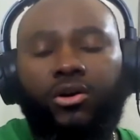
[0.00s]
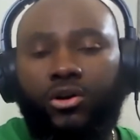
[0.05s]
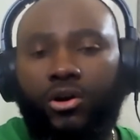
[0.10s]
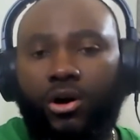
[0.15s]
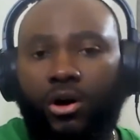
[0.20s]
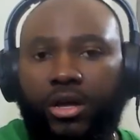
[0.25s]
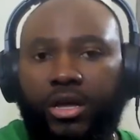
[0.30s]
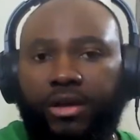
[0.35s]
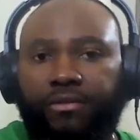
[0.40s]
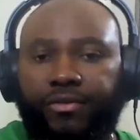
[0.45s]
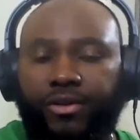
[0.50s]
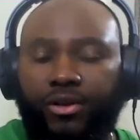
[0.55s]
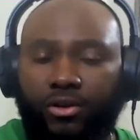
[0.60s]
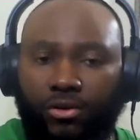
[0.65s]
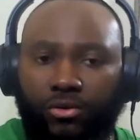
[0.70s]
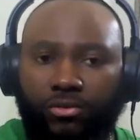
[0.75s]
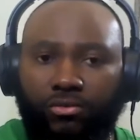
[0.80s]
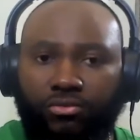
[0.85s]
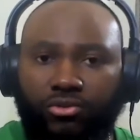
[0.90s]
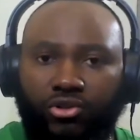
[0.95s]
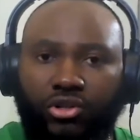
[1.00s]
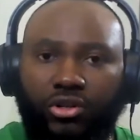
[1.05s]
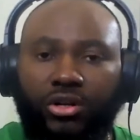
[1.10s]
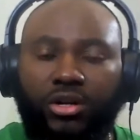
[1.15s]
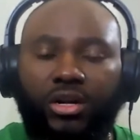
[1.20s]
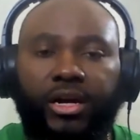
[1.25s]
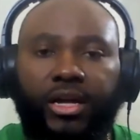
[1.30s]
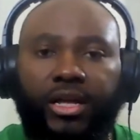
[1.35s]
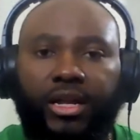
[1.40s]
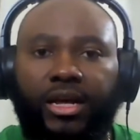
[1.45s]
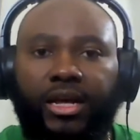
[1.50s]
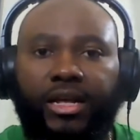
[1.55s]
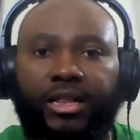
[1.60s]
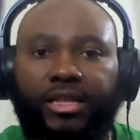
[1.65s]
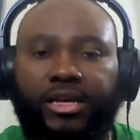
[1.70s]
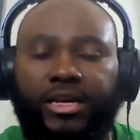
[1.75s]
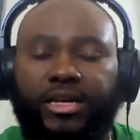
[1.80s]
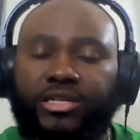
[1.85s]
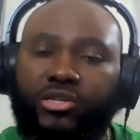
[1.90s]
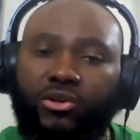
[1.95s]
If you looking
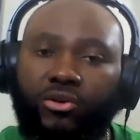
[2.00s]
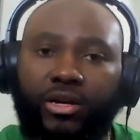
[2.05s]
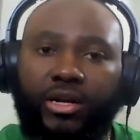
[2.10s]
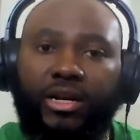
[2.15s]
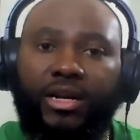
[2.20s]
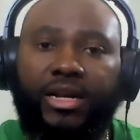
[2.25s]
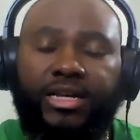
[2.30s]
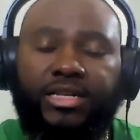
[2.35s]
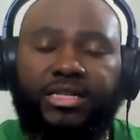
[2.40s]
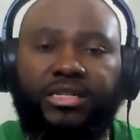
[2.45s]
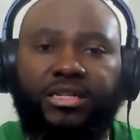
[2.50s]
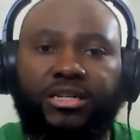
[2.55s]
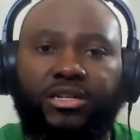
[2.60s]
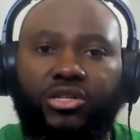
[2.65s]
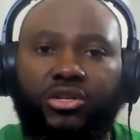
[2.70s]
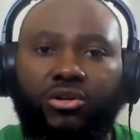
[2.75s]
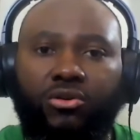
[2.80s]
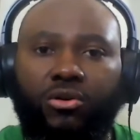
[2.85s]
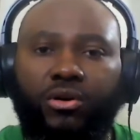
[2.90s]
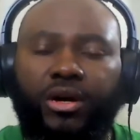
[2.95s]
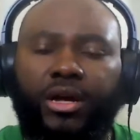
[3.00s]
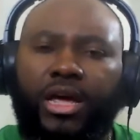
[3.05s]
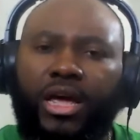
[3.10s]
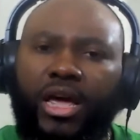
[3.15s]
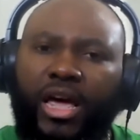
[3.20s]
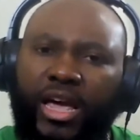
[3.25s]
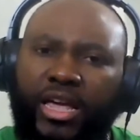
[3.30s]
at this or you're listening to it